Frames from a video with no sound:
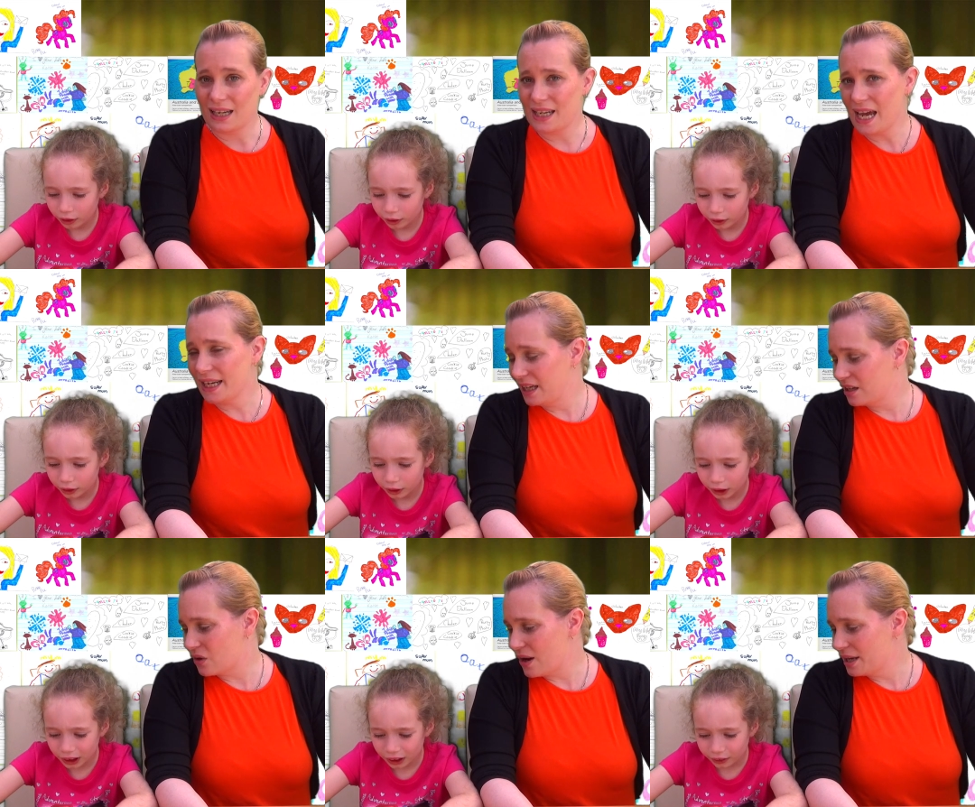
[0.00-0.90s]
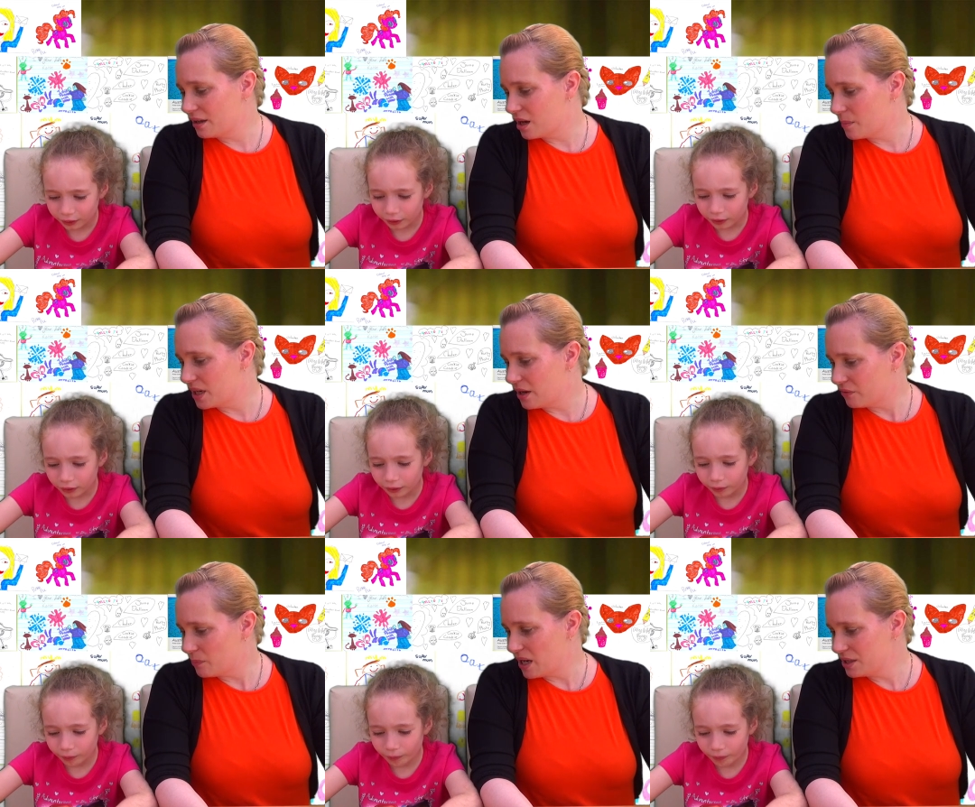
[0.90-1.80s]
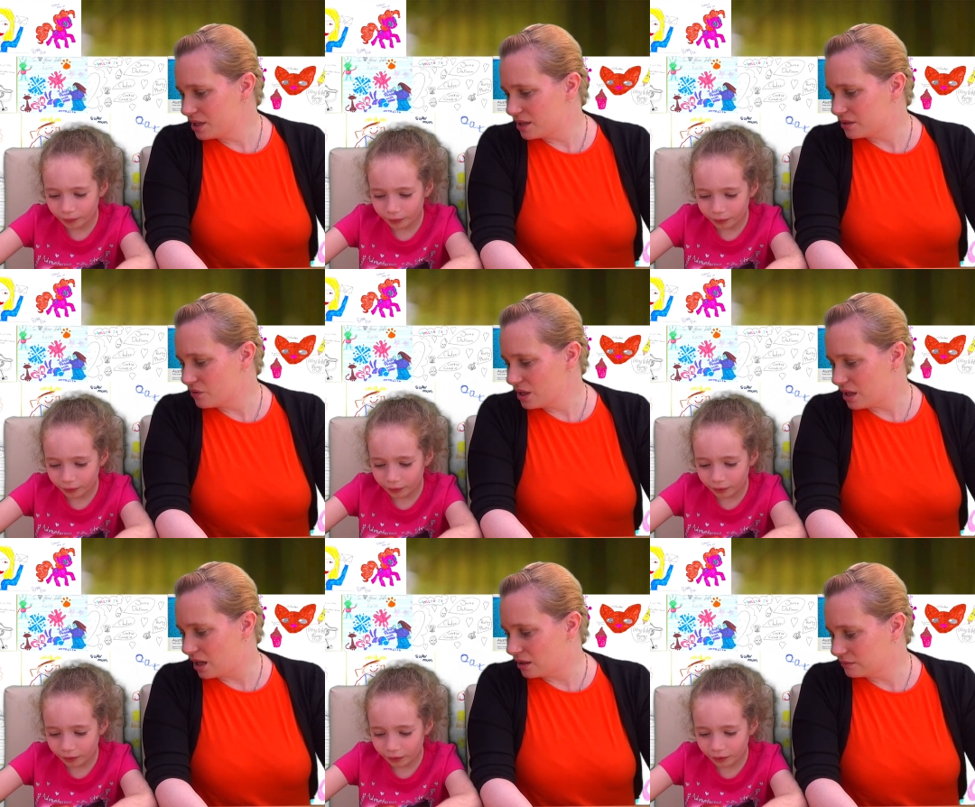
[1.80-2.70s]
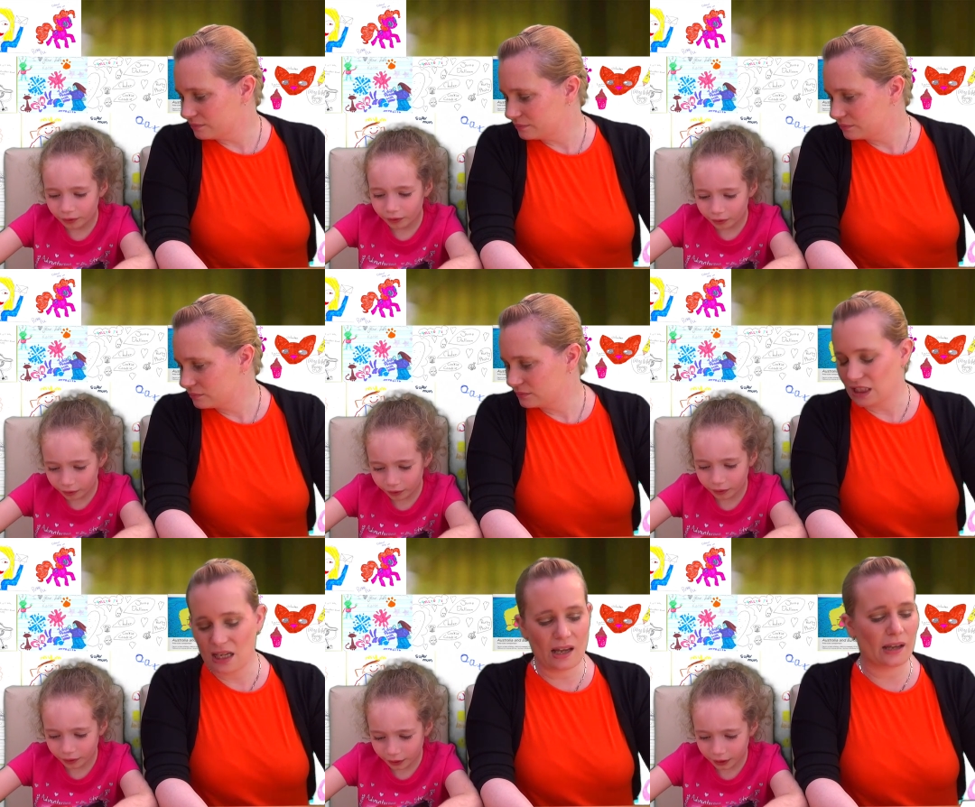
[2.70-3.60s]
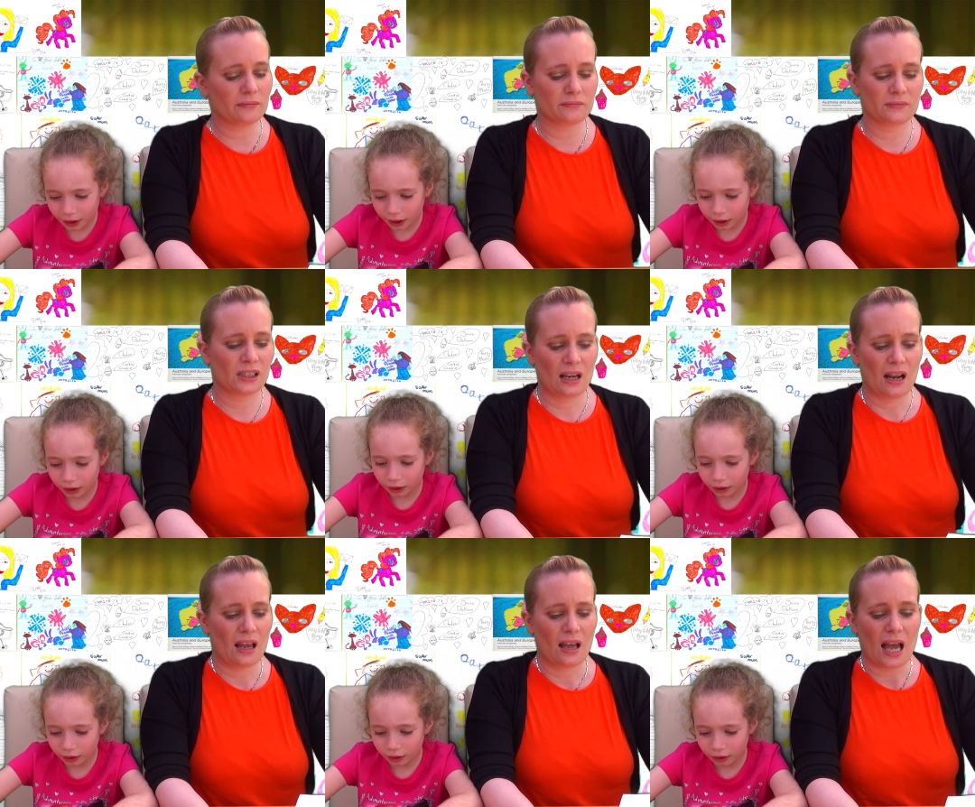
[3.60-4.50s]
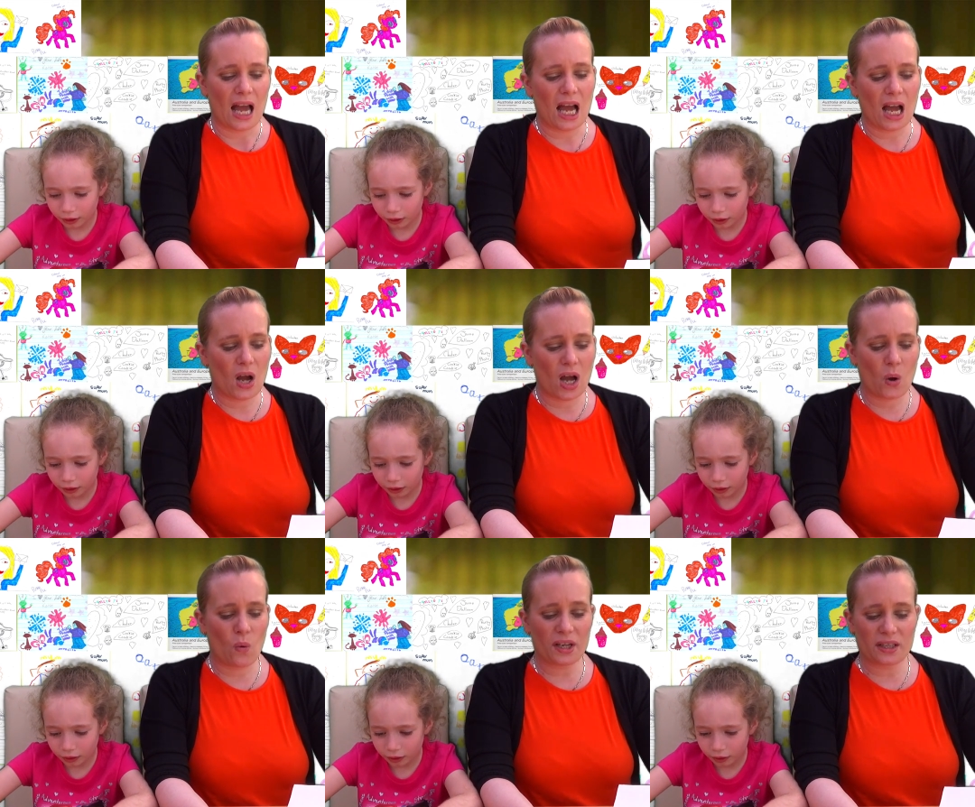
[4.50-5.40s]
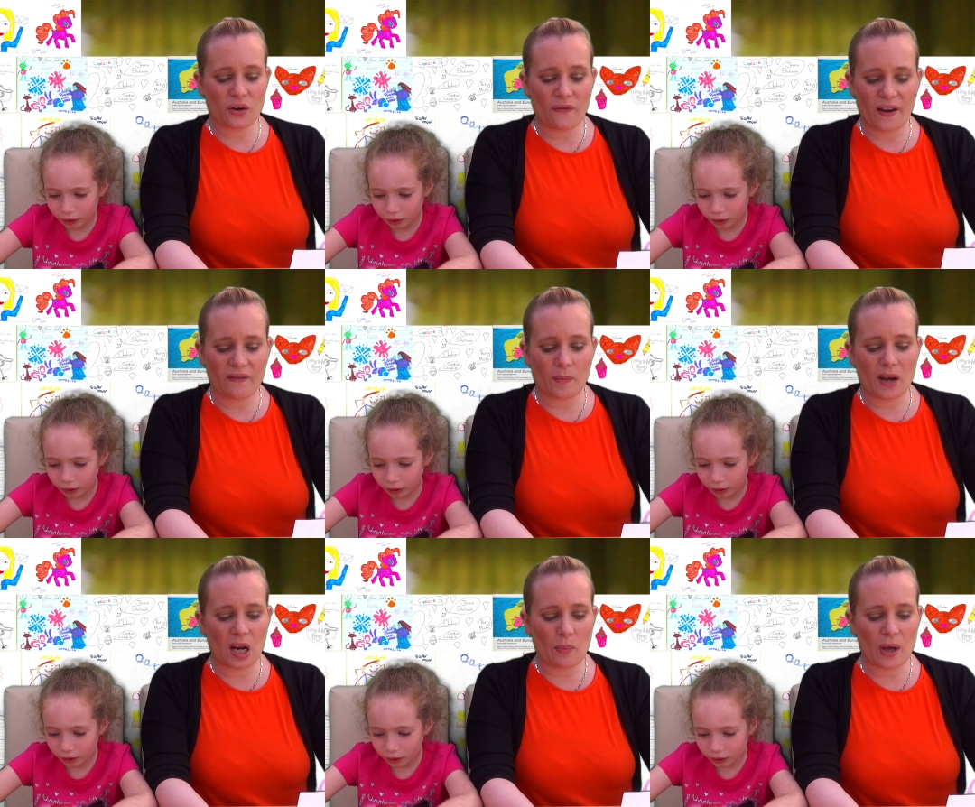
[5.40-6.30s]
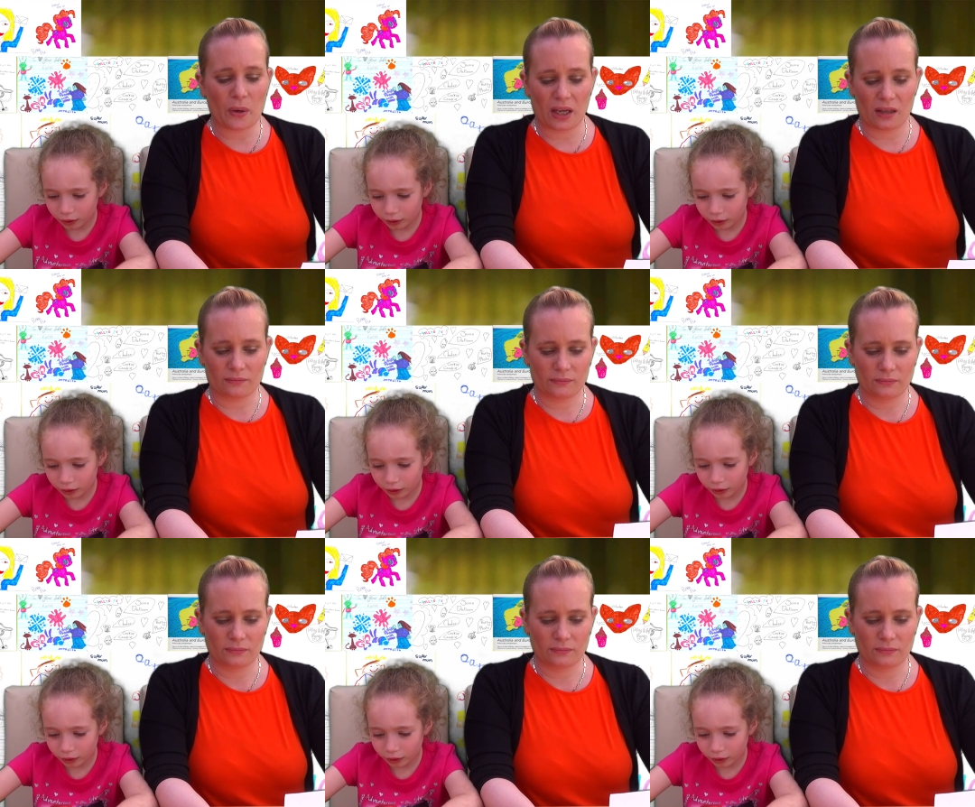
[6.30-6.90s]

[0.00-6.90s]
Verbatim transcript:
Speaker 1: And Nanny and Grandad are coming down from Manchester, aren't they? Yeah. What is your favourite My Little Pony?